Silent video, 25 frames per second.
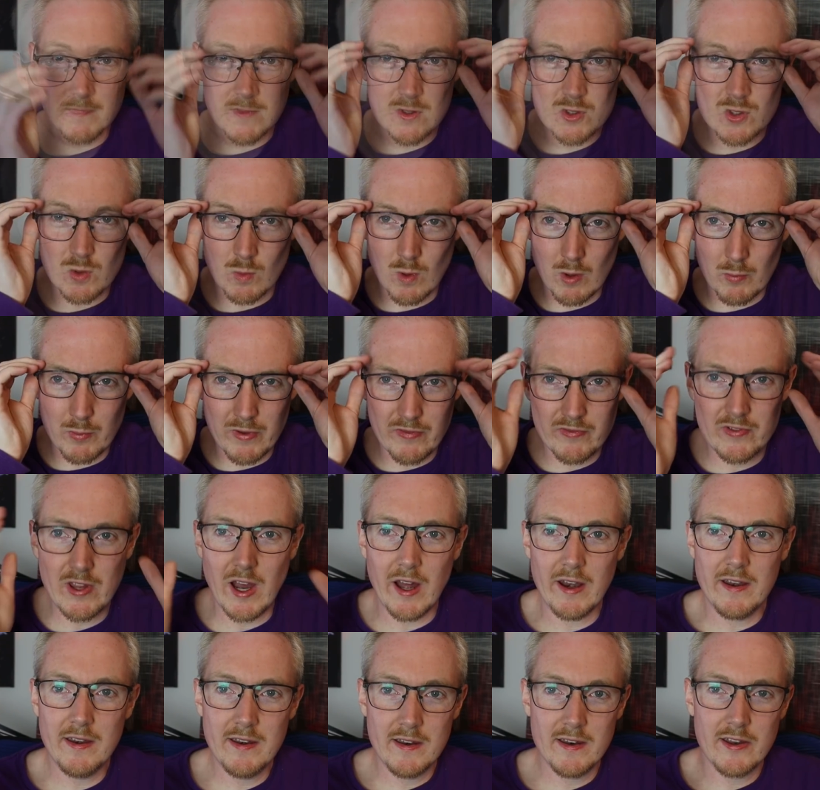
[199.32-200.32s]
So what we've
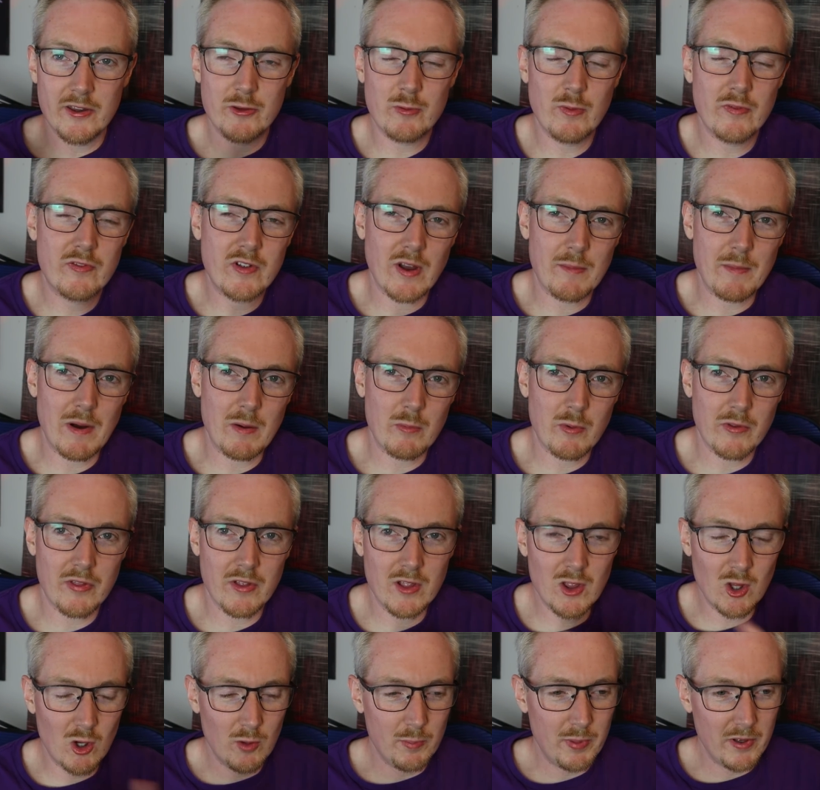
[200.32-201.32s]
done is we've come up with
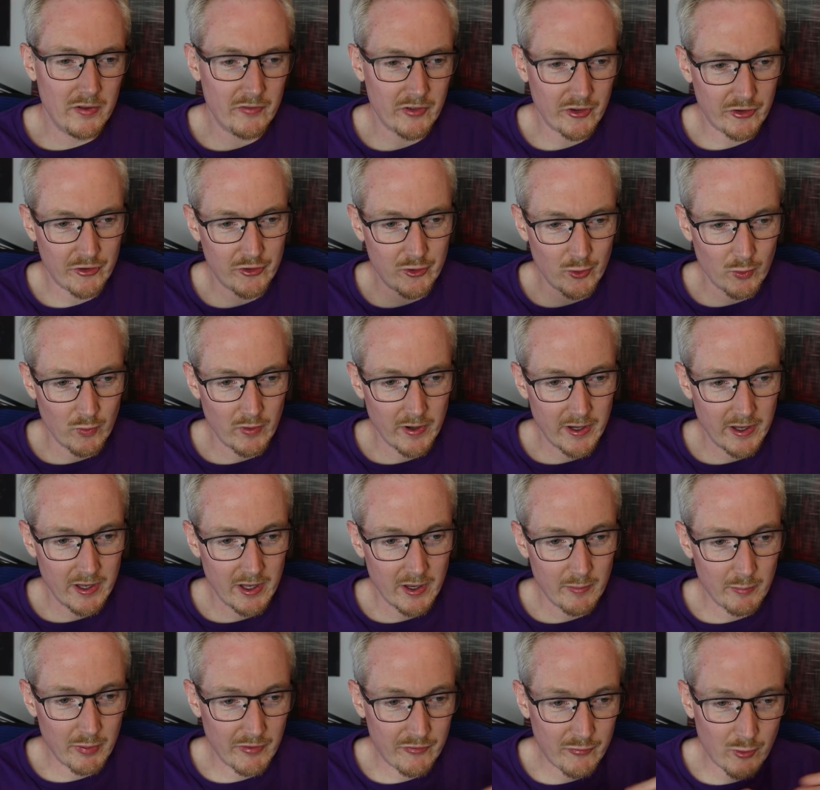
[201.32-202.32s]
a little bit of a story,
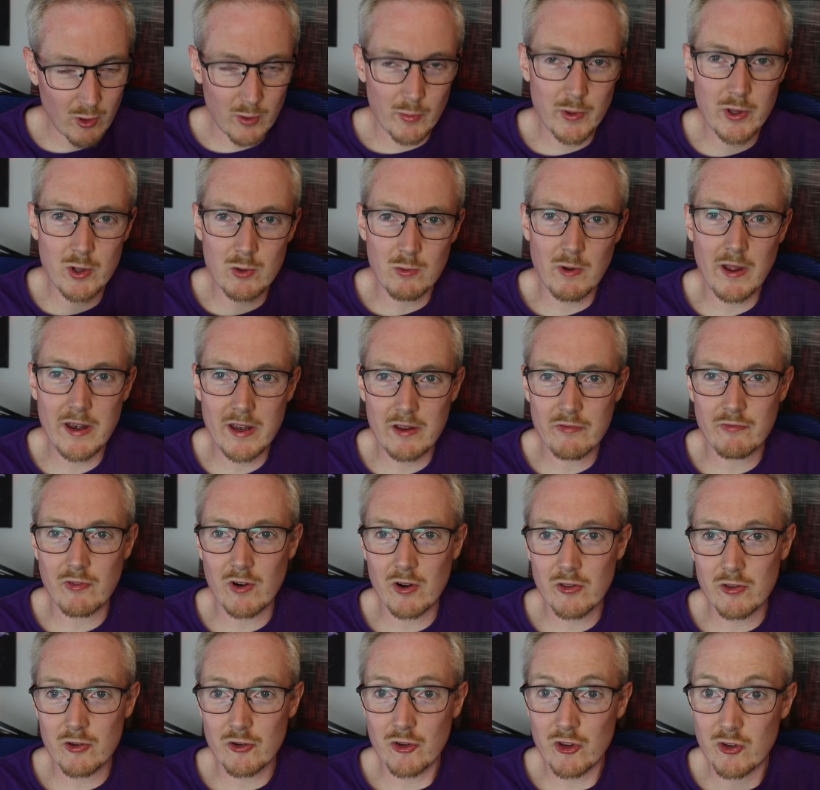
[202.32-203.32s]
and before we go any
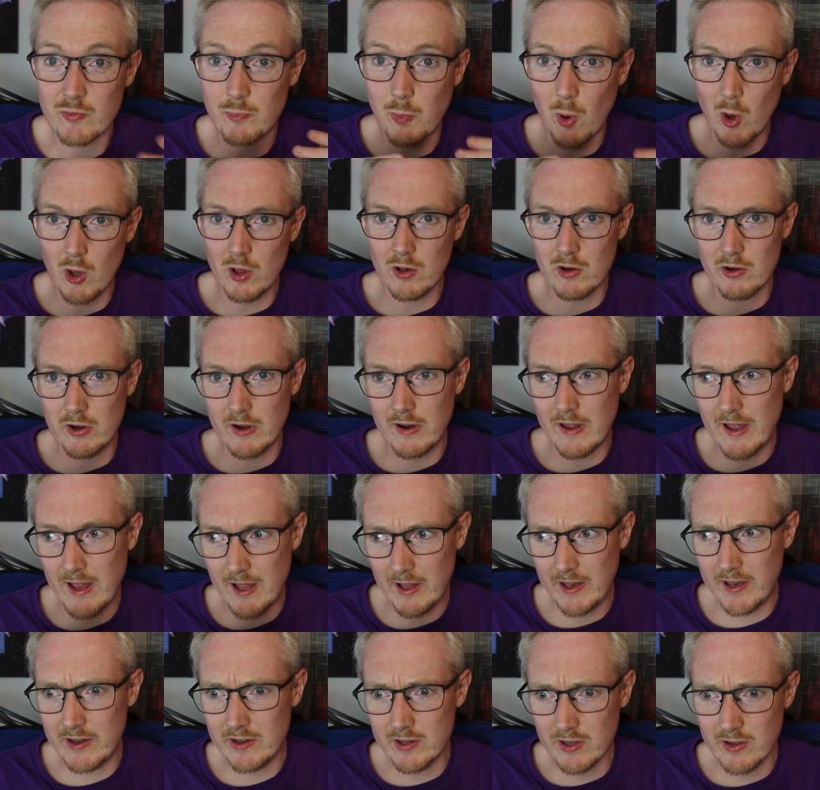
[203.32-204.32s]
further, spoiler
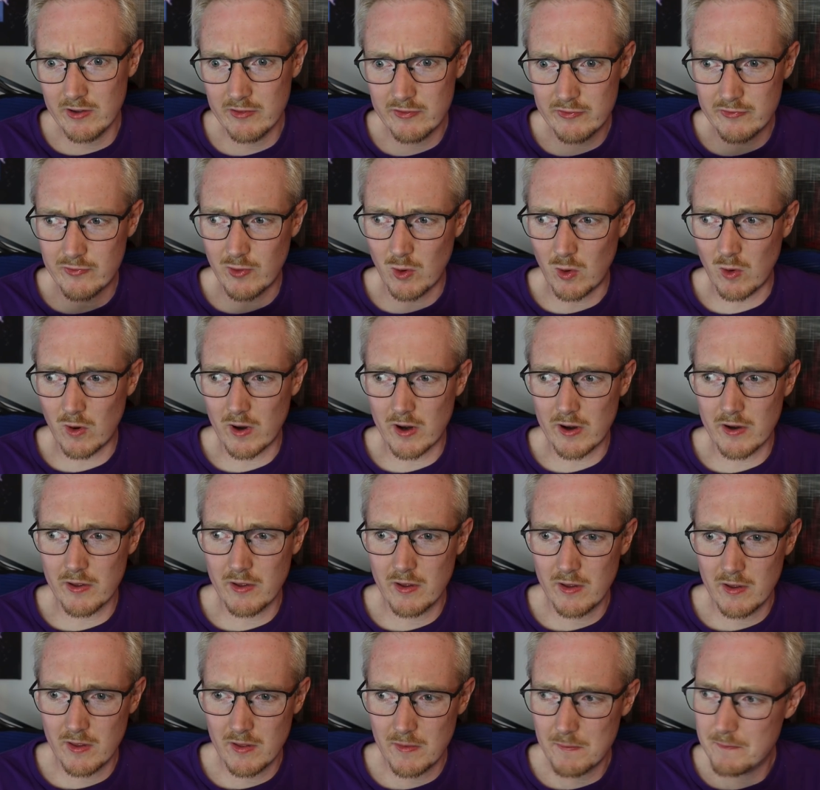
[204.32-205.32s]
ahead for
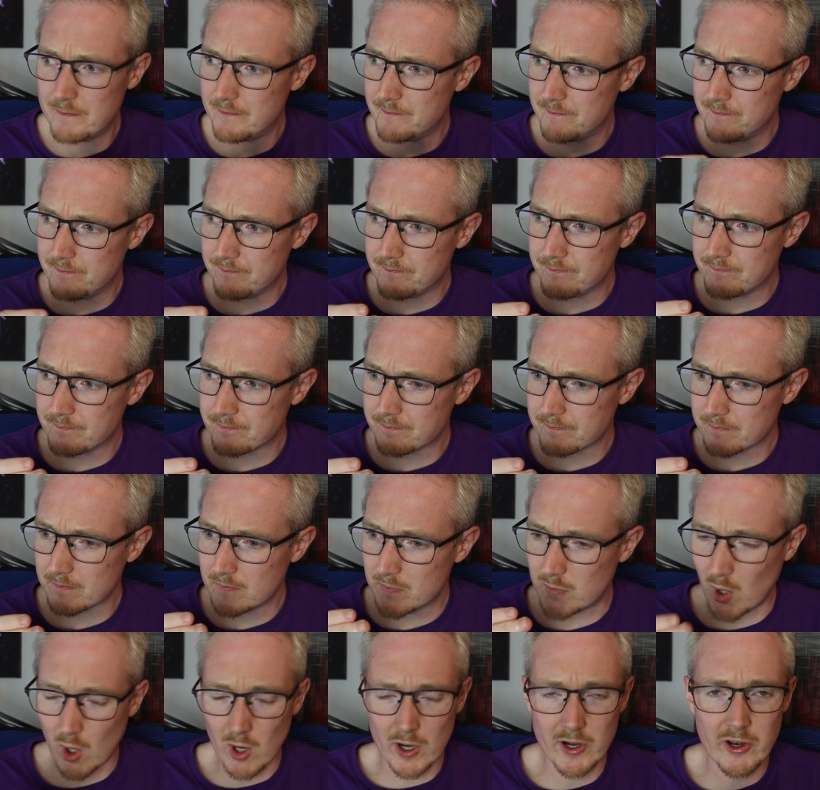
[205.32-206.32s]

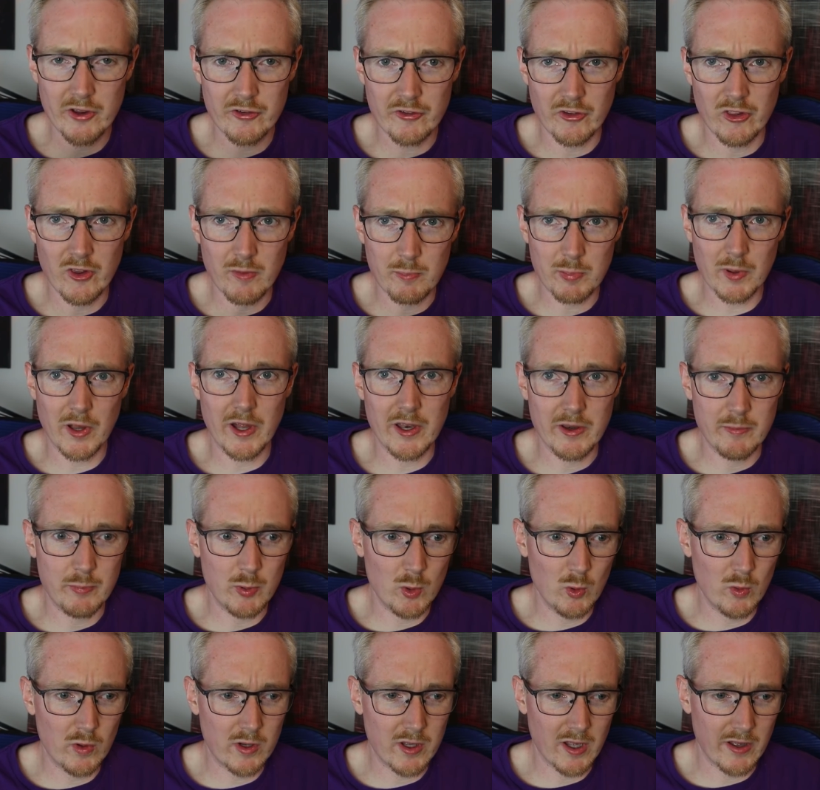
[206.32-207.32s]
Darkness in the Blood
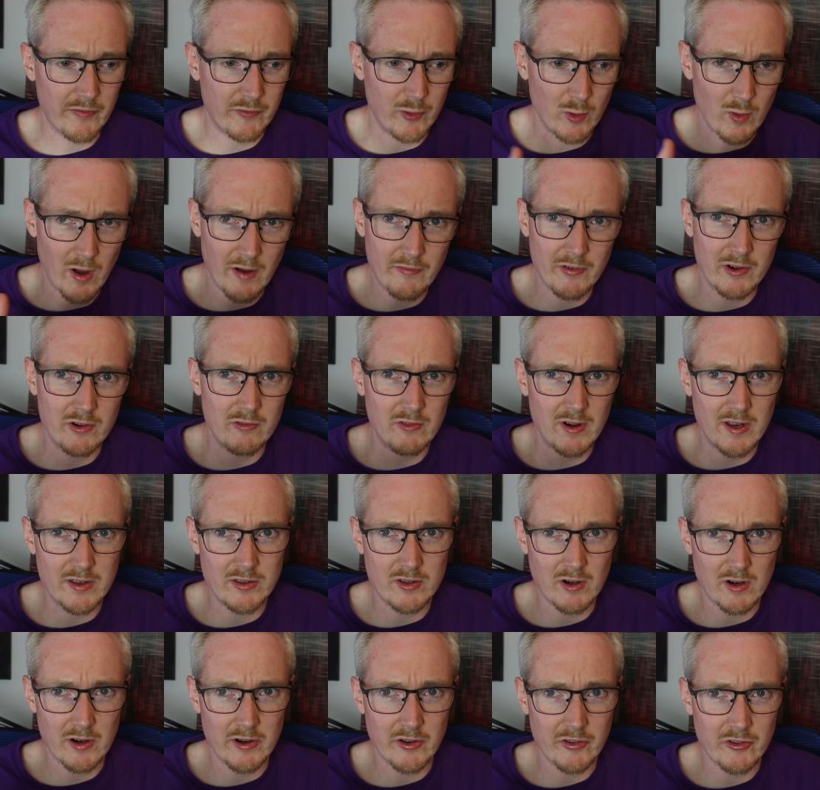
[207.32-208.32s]
book. If you haven't read
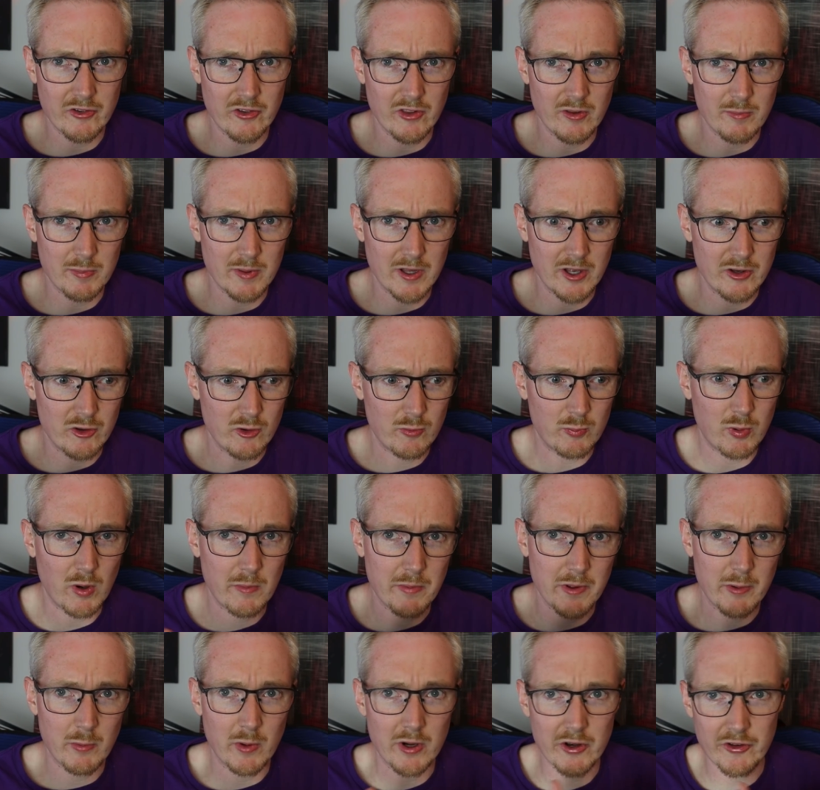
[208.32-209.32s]
Darkness in the Blood, you
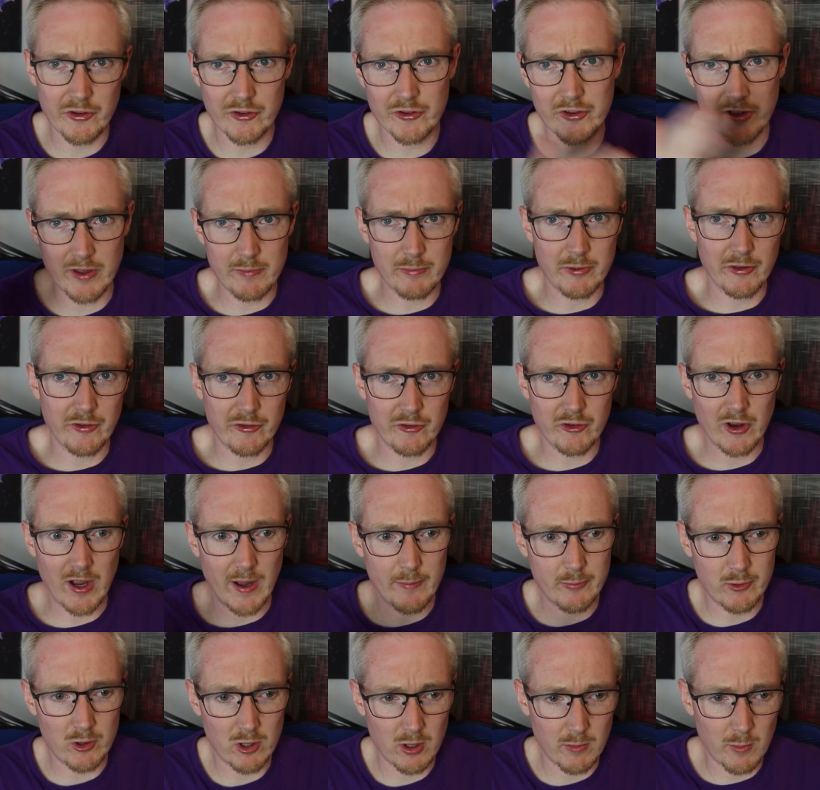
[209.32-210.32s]
probably want to skip this
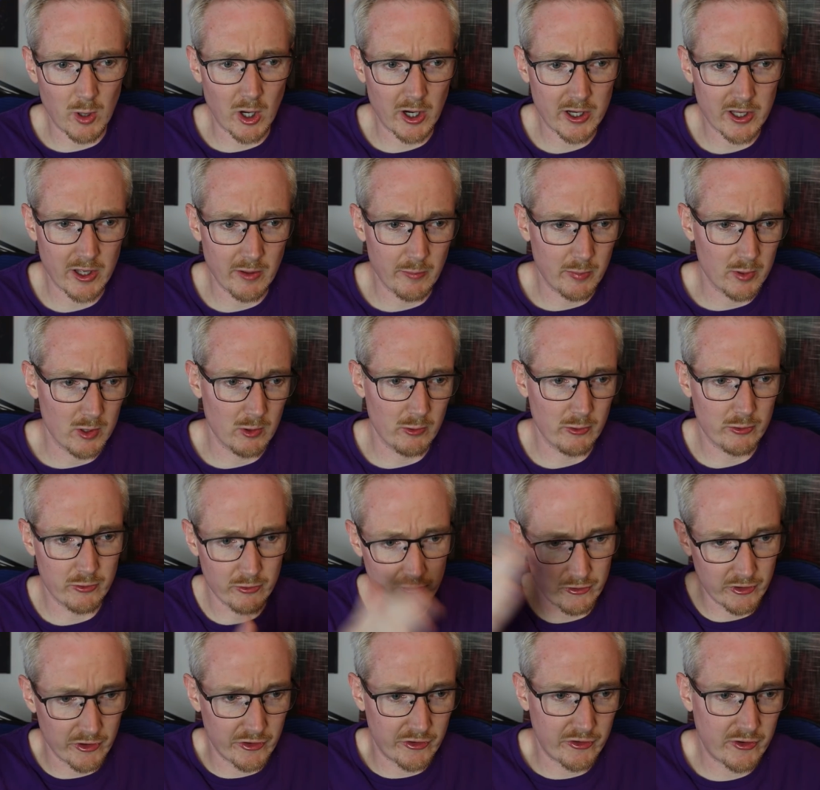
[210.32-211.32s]
chapter. I'll mark it below,
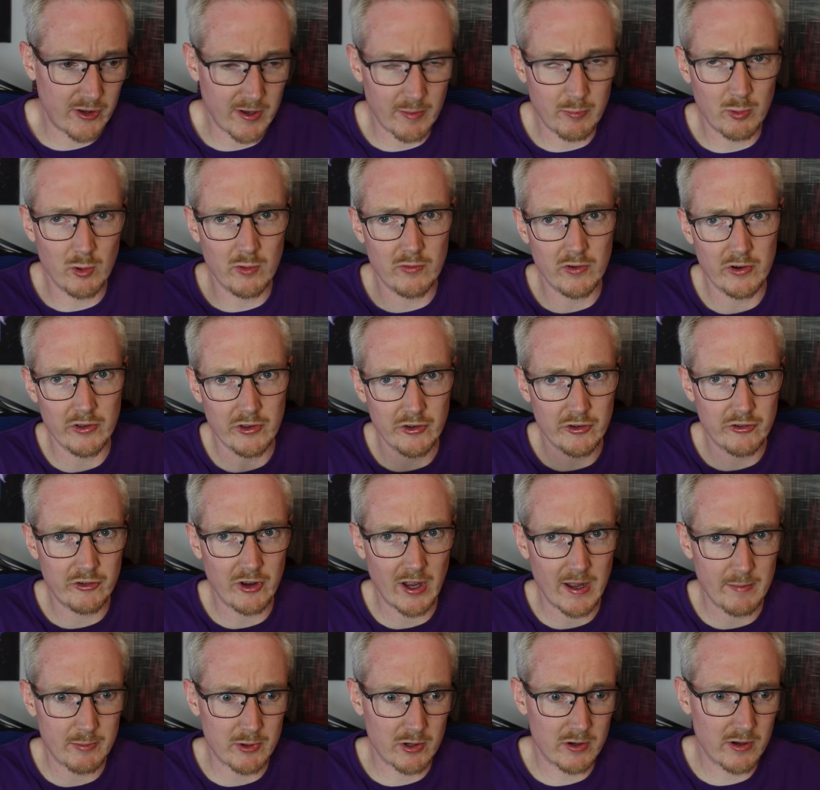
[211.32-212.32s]
so just skip over this
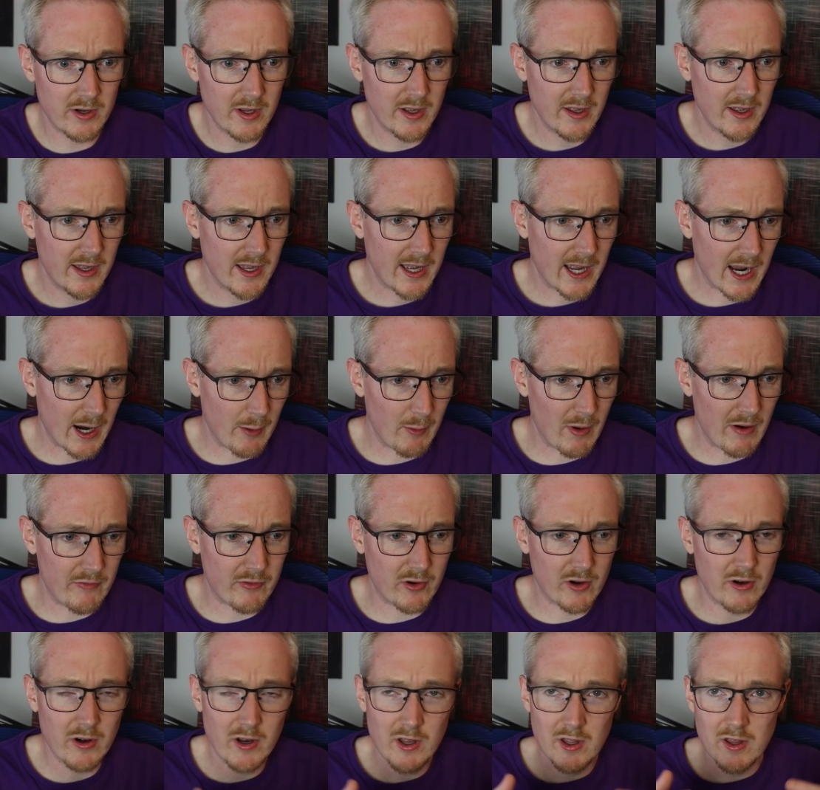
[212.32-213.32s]
chapter.
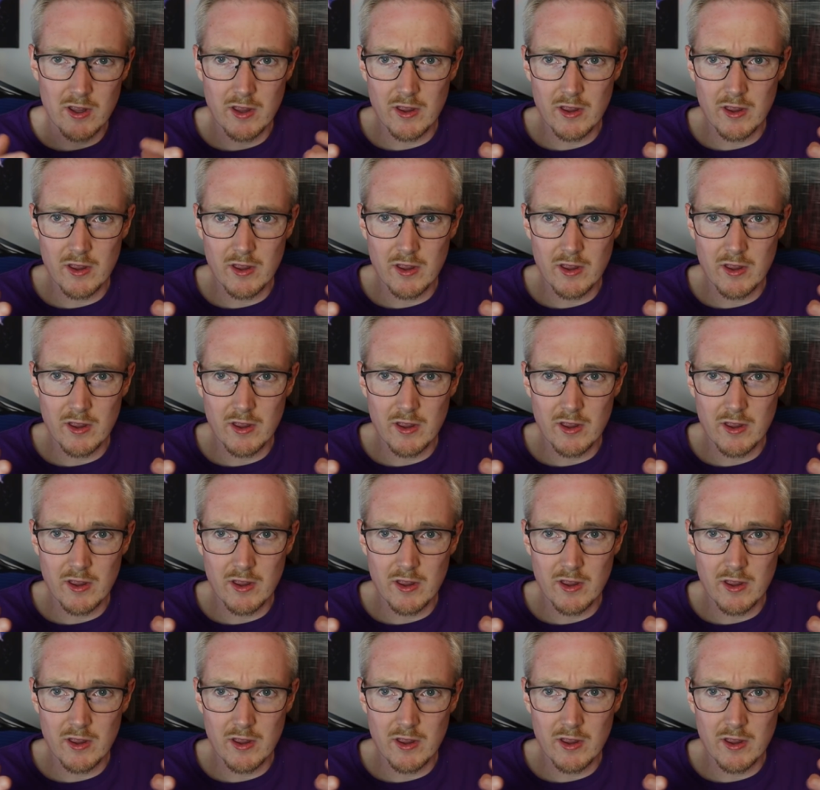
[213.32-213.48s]
However,